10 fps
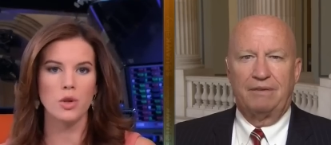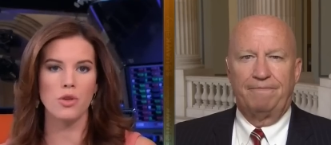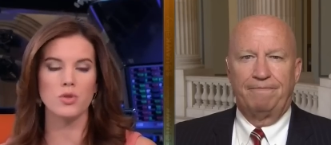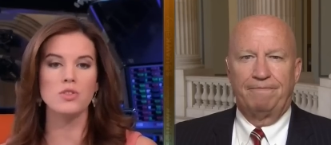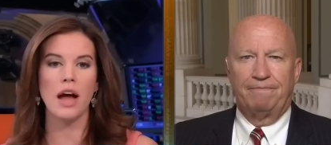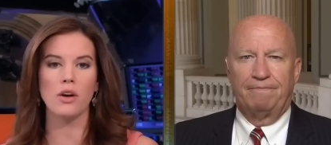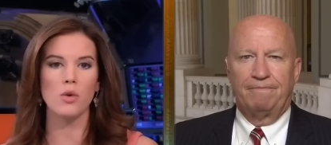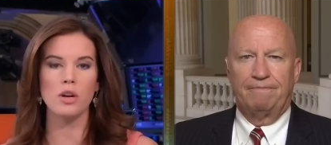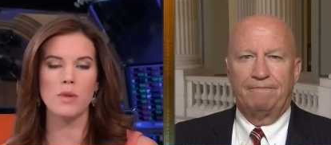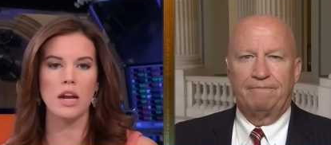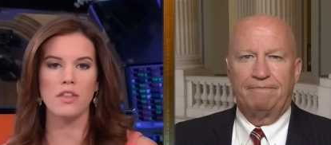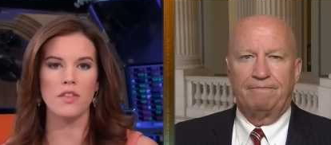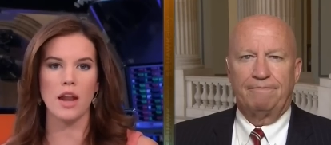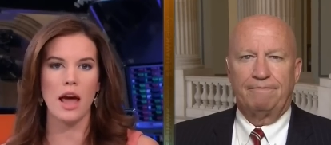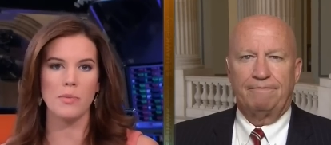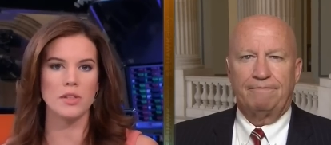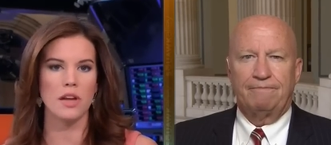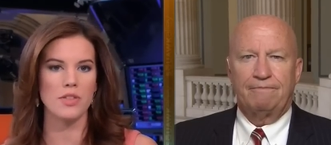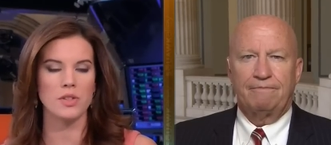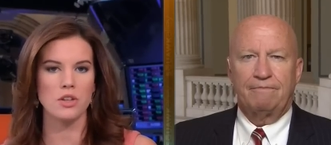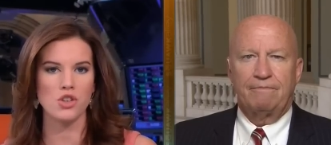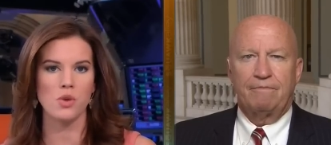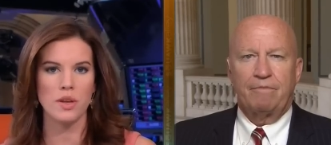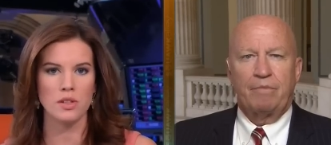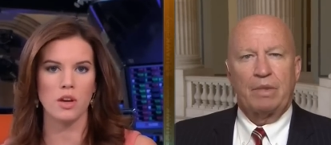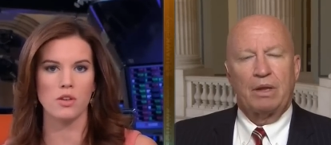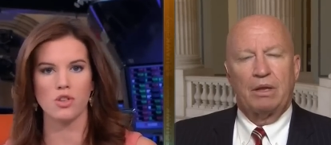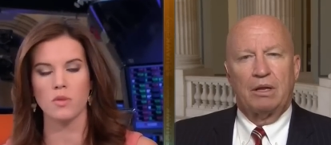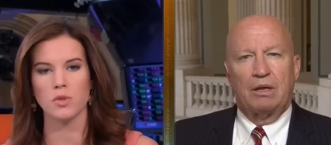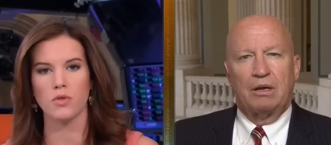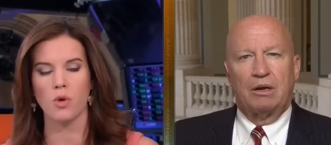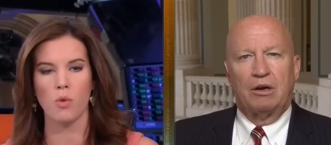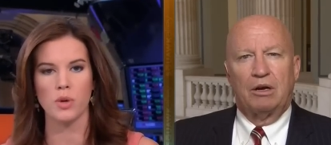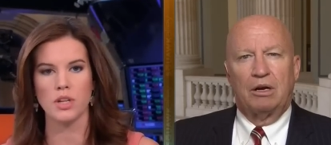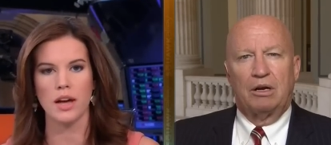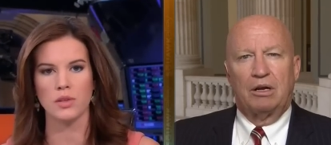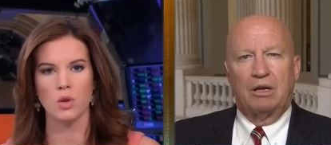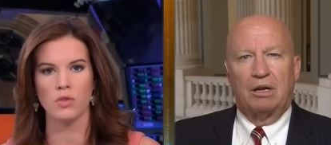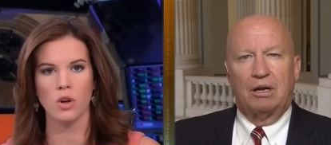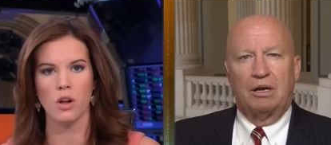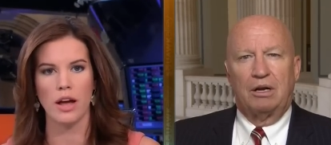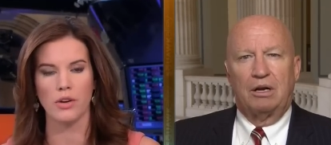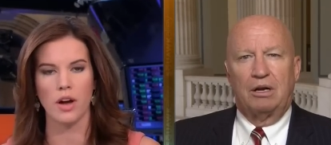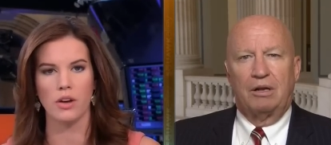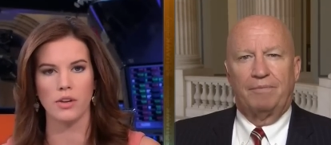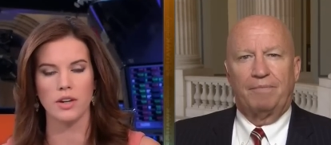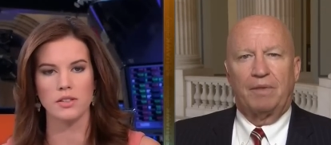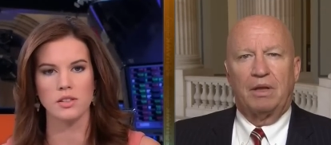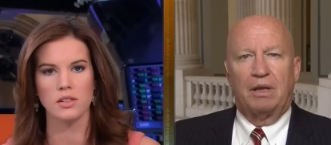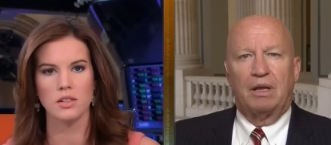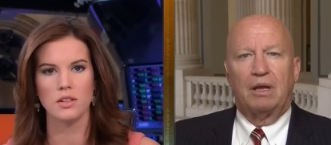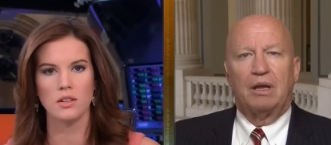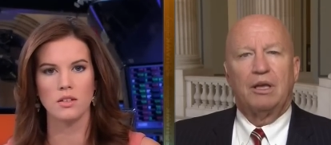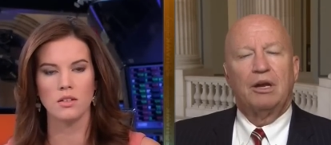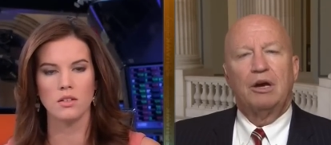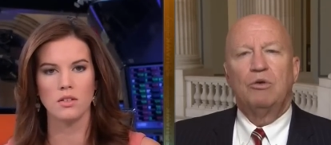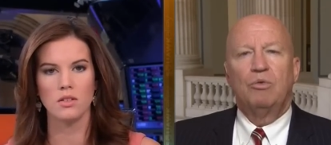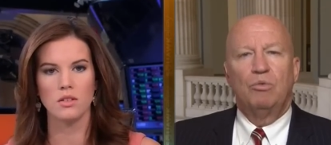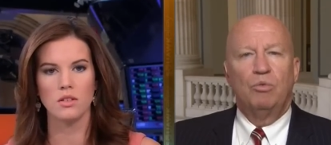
Speaker 1: So there's not going to be anything that happens on this issue, is there, in terms of corporate tax overhaul out of Congress?
Speaker 2: You know,